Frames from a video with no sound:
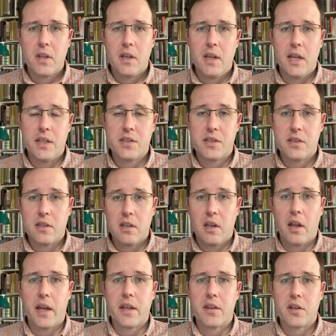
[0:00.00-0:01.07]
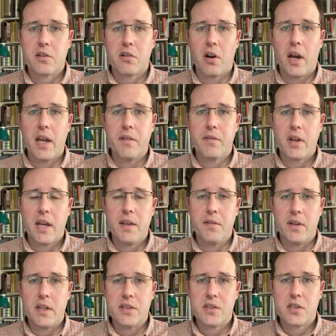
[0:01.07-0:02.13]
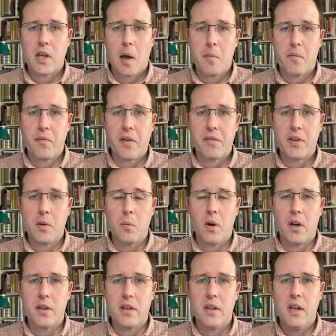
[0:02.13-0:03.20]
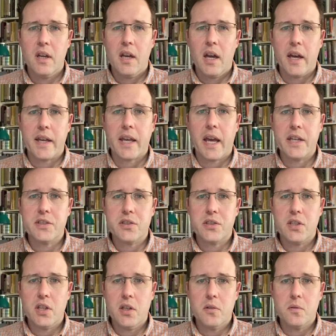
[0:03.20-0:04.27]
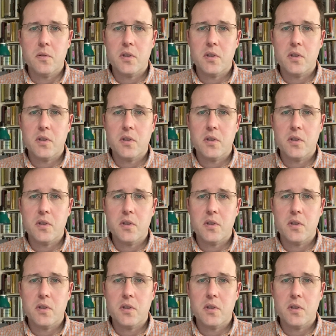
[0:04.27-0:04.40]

It's like the cry of David in Psalm 51, "Against you,